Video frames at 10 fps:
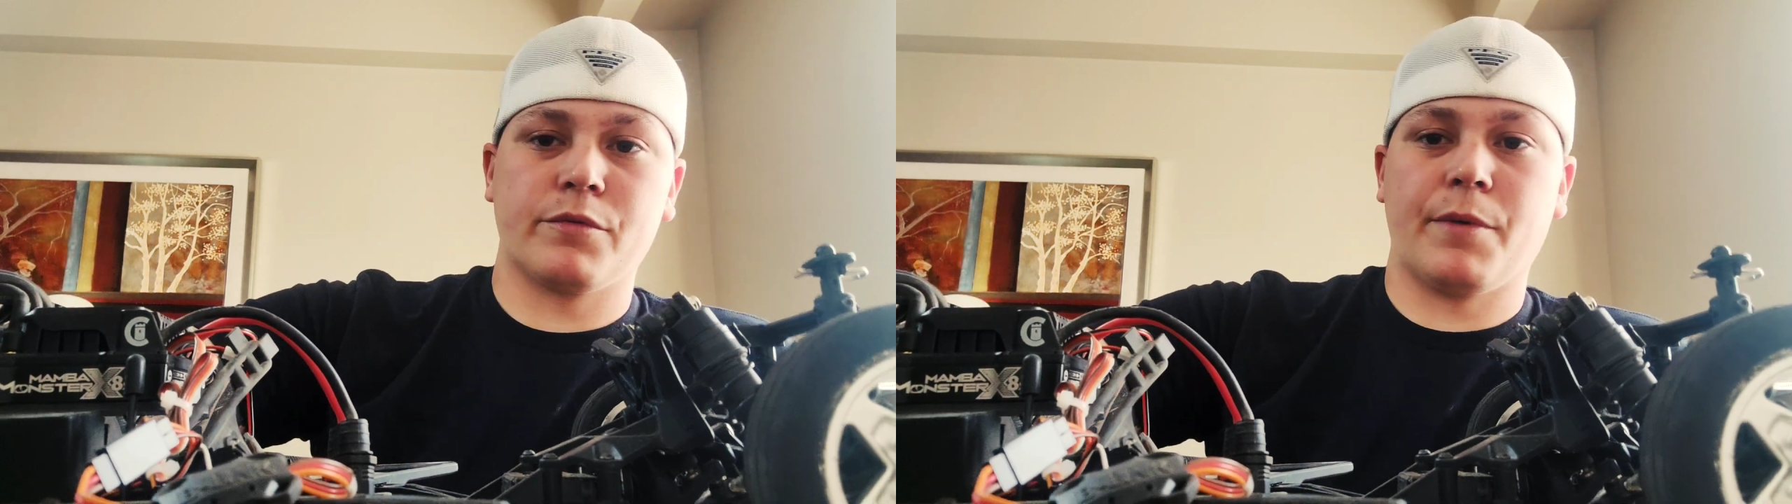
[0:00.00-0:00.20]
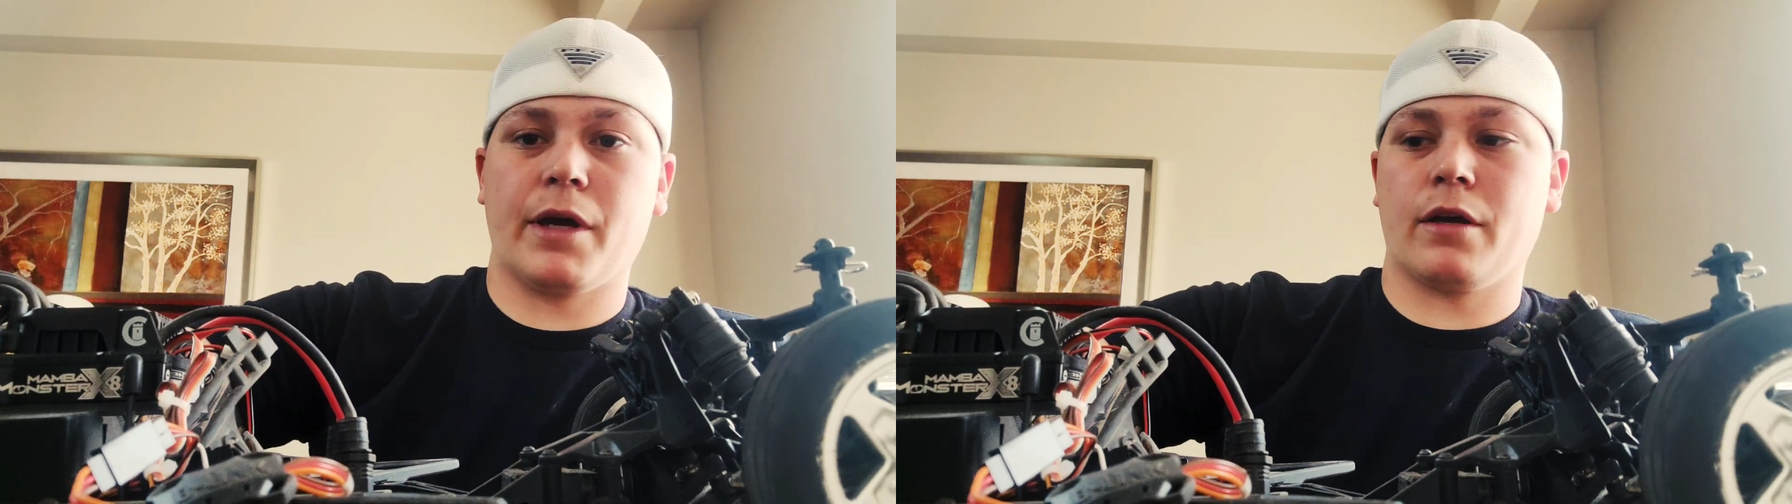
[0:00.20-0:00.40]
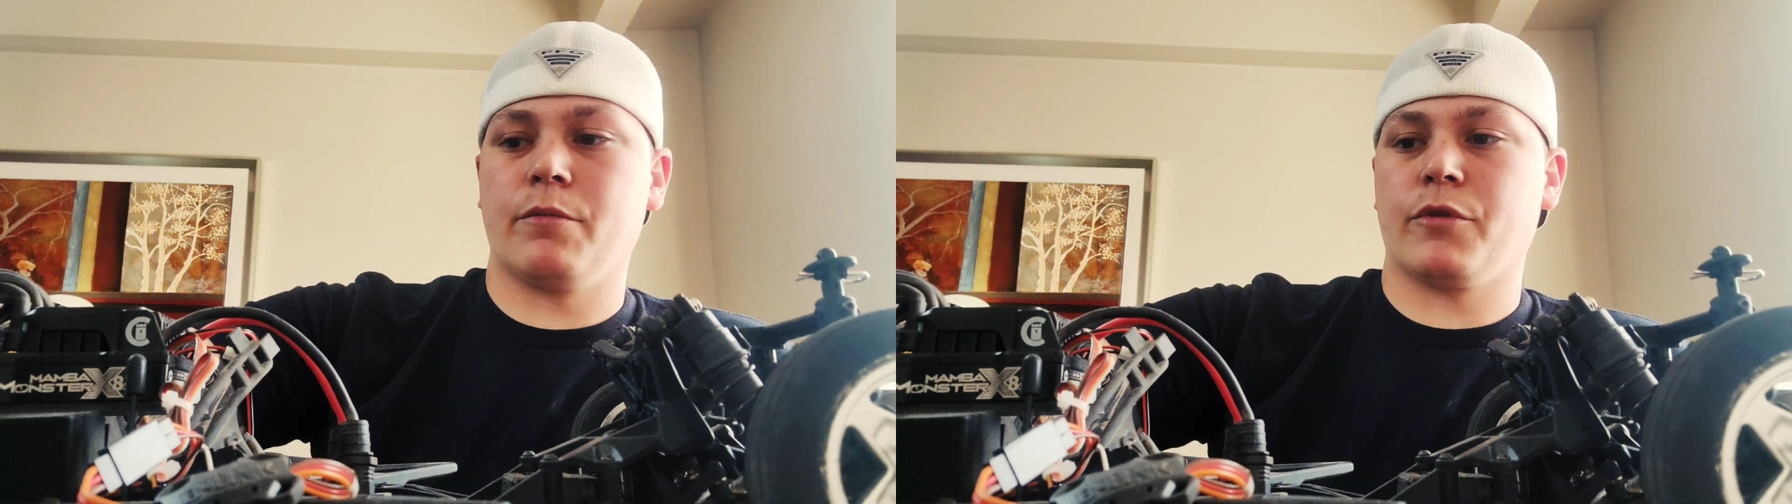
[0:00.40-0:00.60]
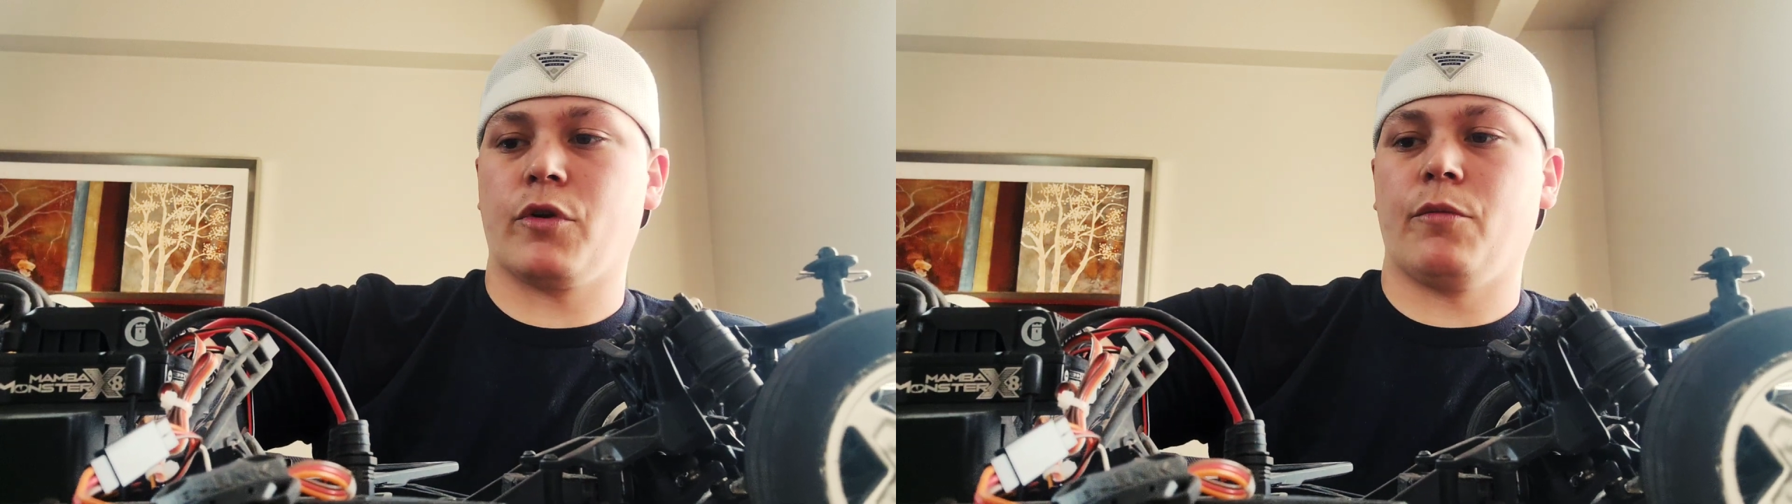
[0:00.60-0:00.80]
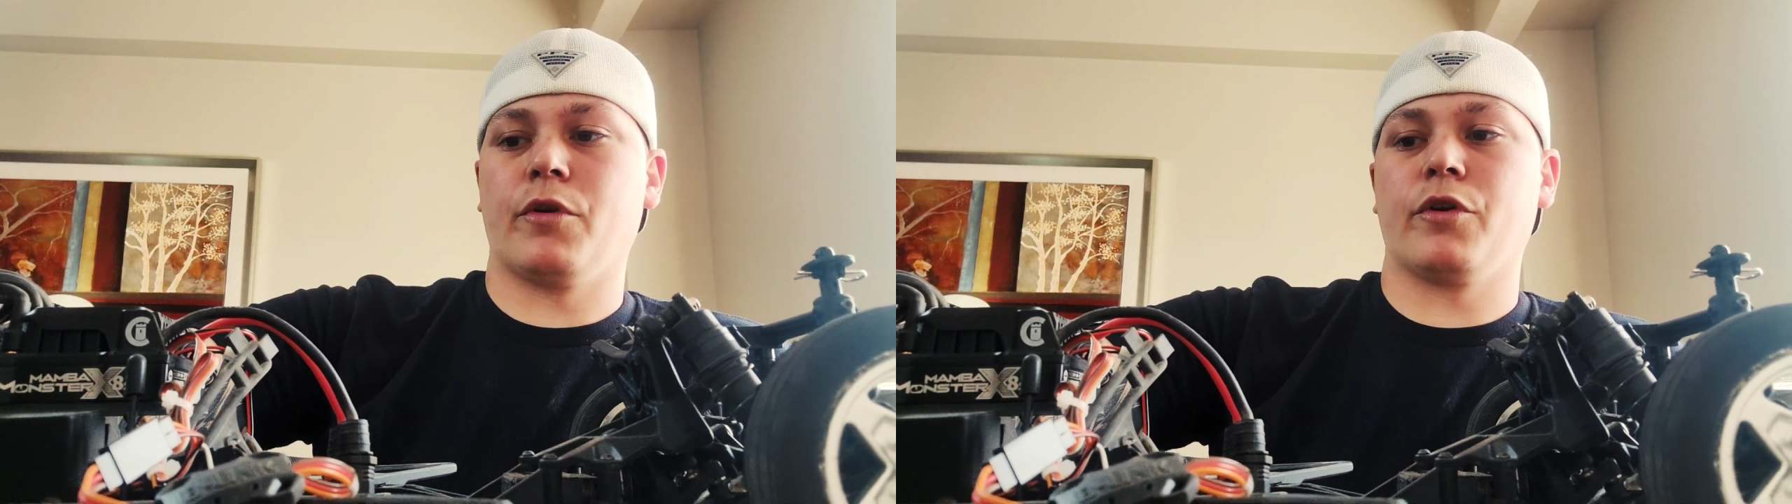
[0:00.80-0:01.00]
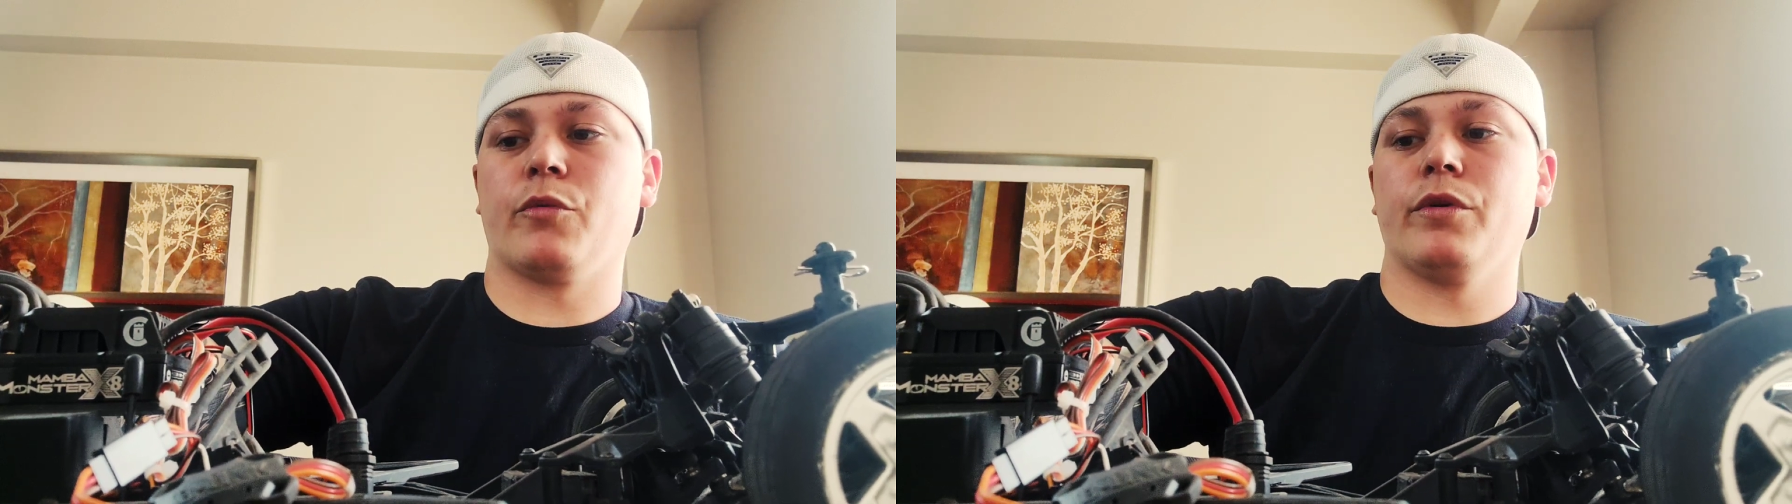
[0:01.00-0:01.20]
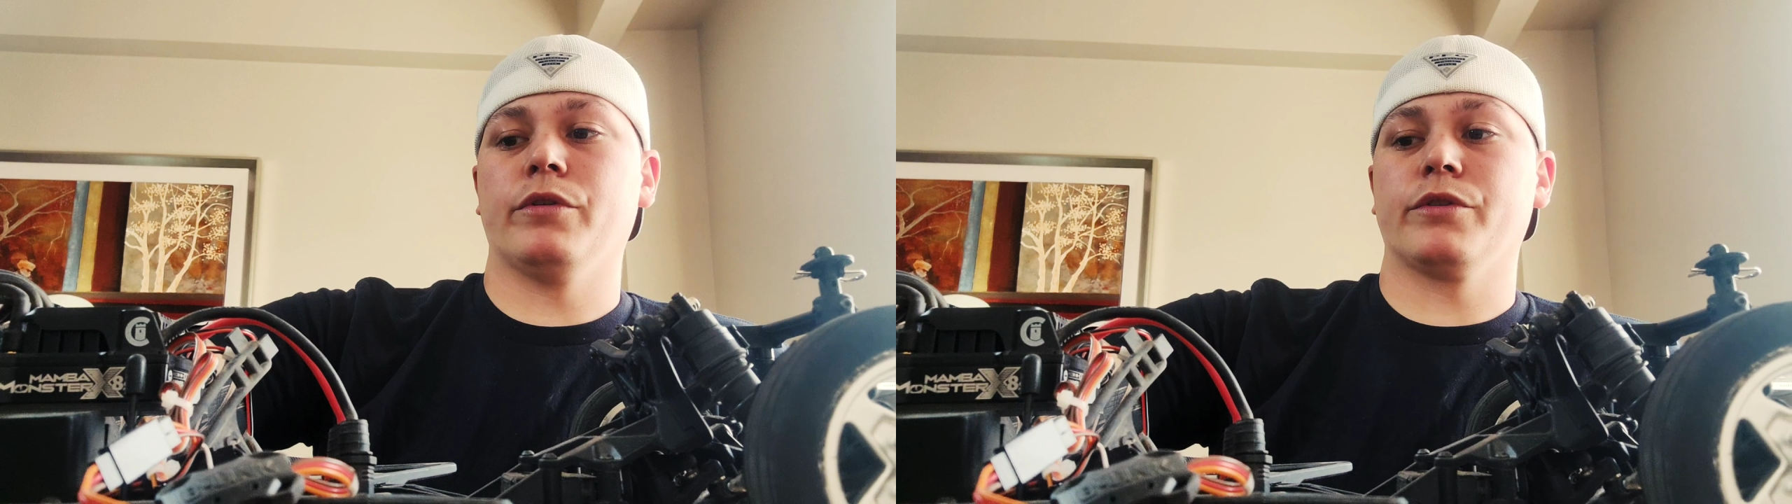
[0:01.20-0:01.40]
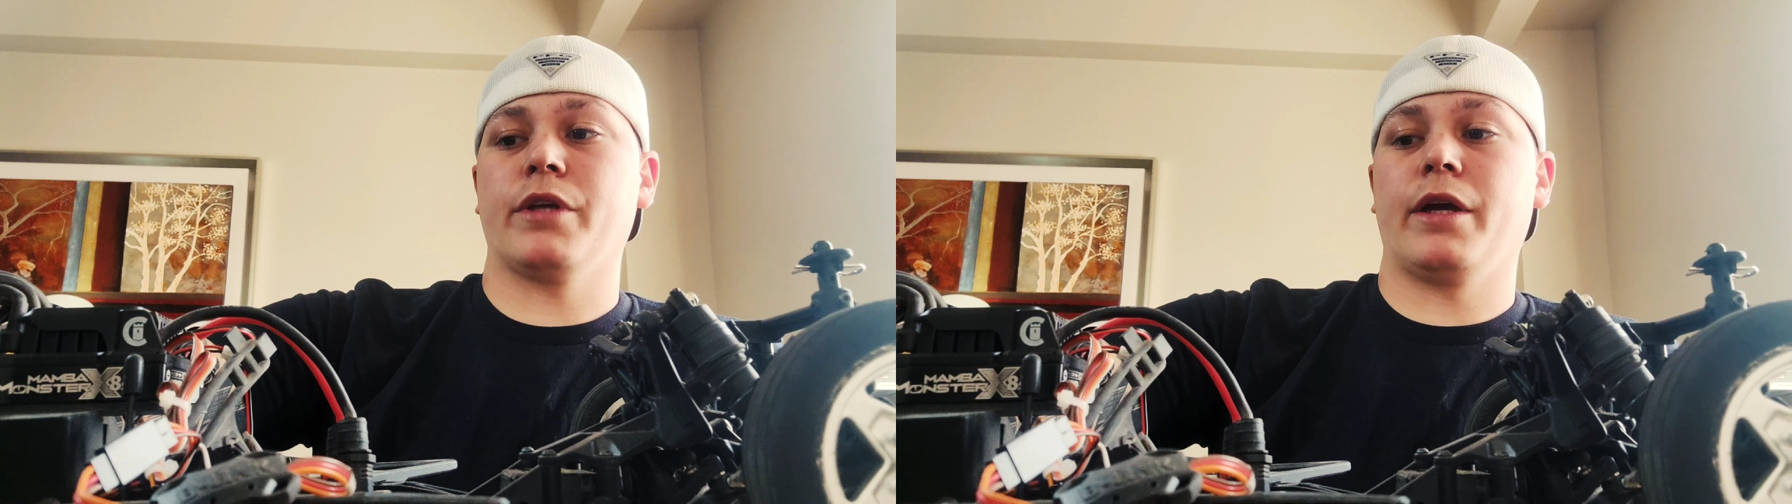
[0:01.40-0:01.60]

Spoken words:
back in them, throw them on your wheels.